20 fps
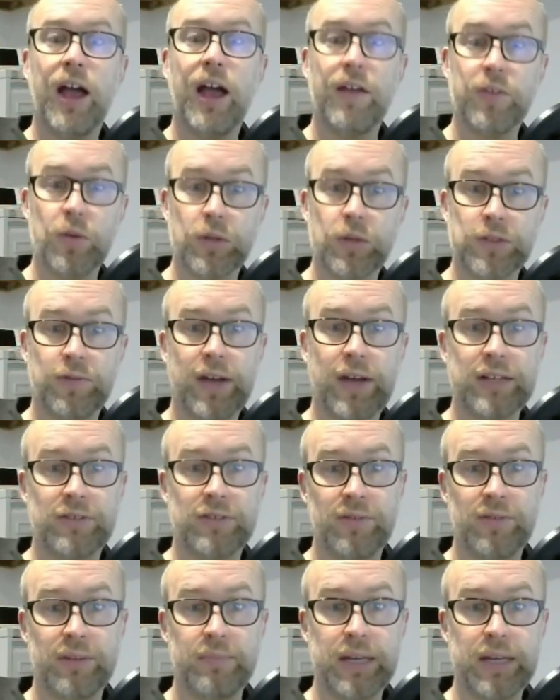of course
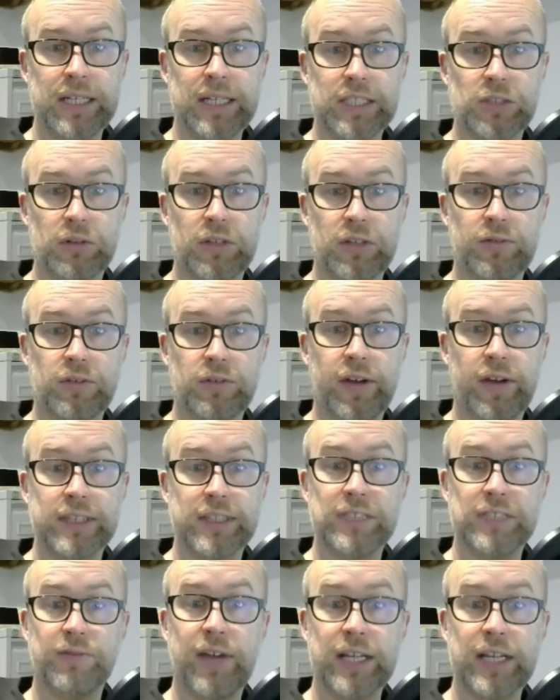factory making sure the
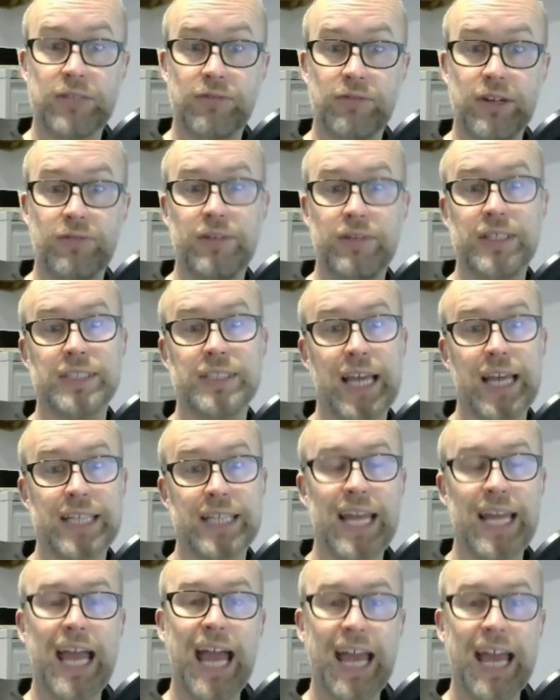device is factory
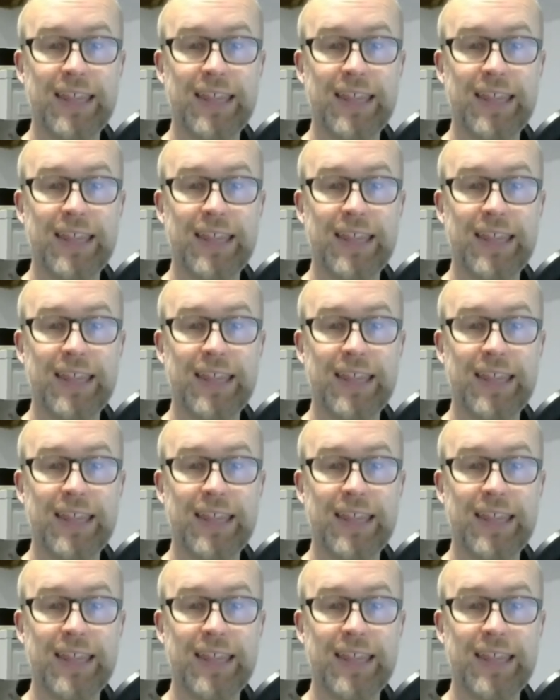reset,